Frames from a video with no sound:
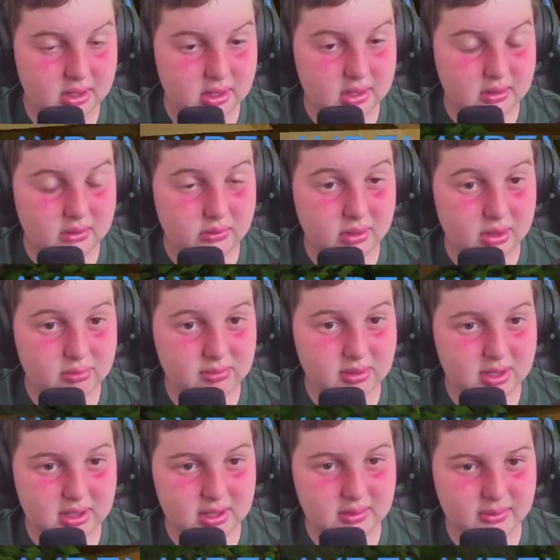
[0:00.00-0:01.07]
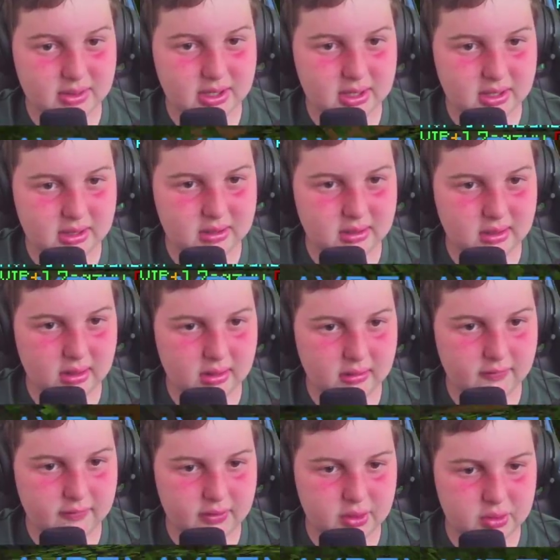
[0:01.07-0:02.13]
Trust me, bringing your
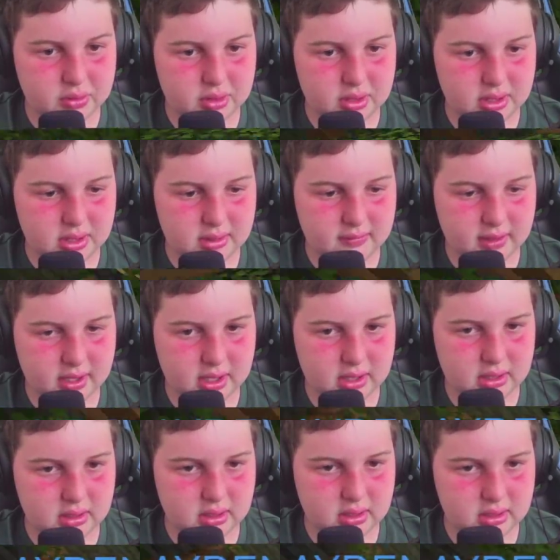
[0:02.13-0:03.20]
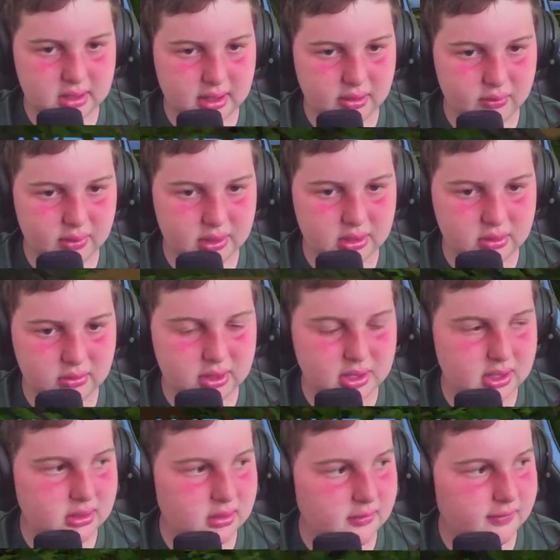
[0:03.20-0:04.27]
phone is very good. Now, what do you
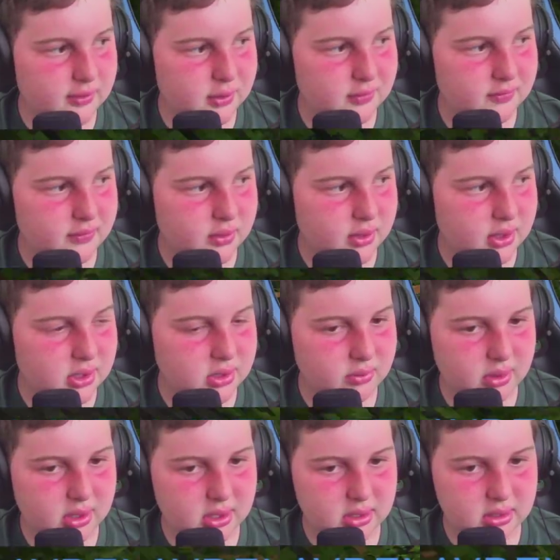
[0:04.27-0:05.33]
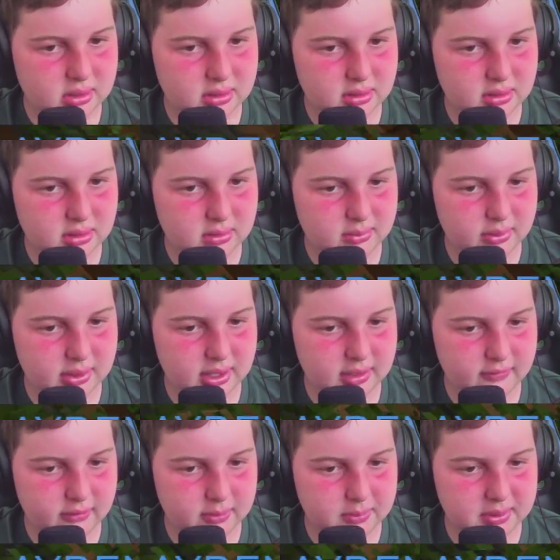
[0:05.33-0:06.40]
need your phone for? You want to bring it
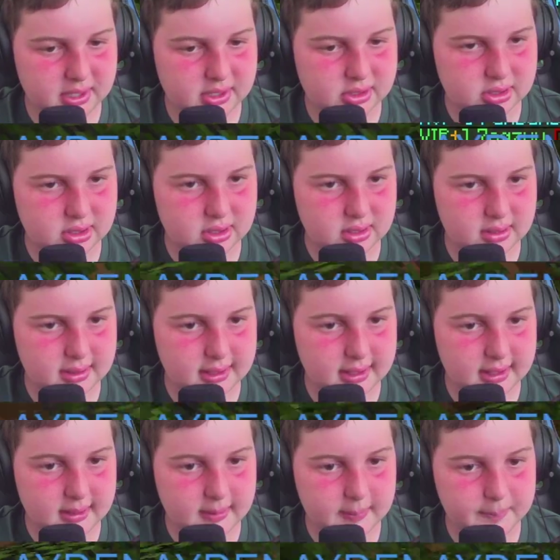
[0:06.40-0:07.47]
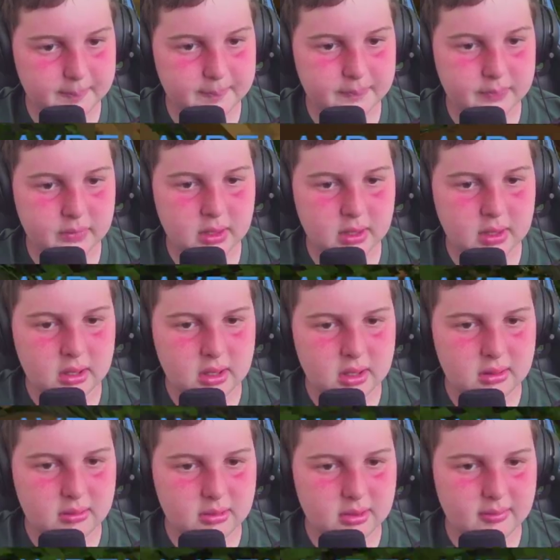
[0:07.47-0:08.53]
for pictures. Some
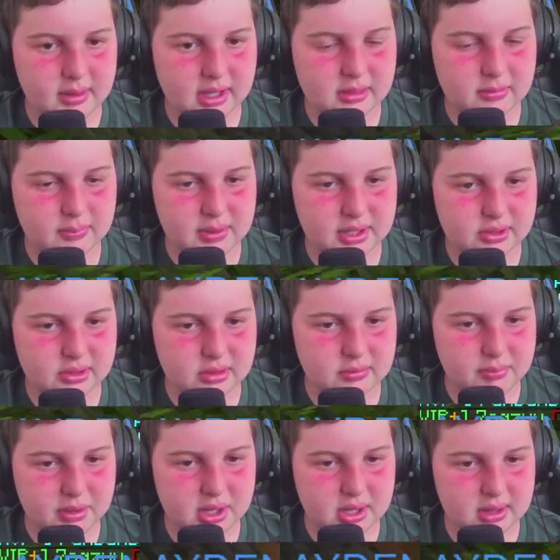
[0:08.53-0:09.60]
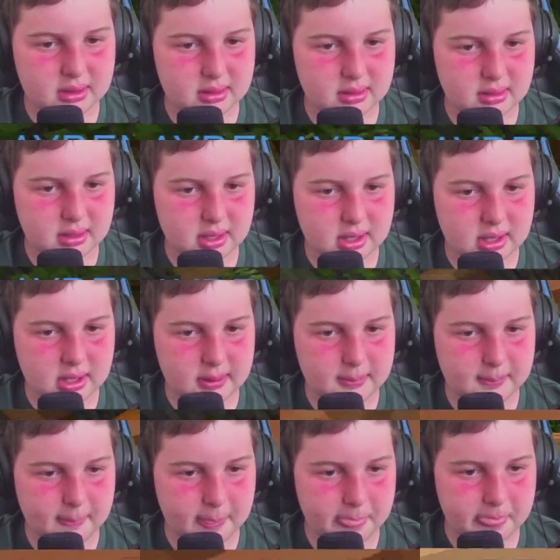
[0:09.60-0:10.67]
of the best picture spots. I'll